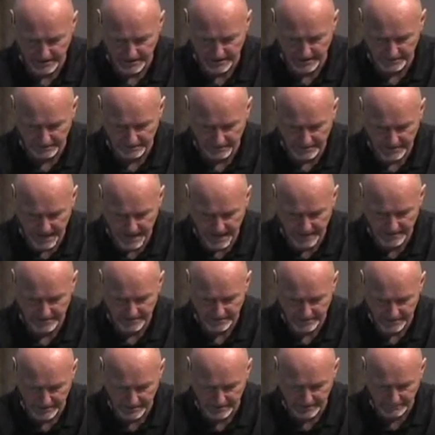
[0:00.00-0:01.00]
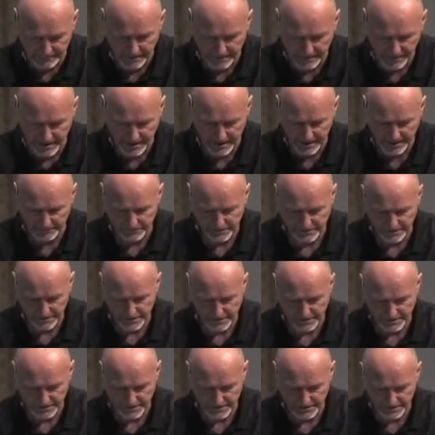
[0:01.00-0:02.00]
of that of, uh, of
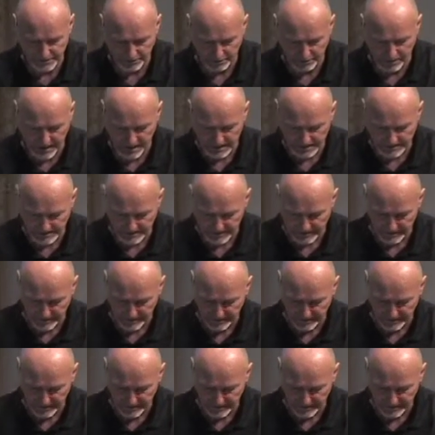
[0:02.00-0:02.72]
Jesus Christ.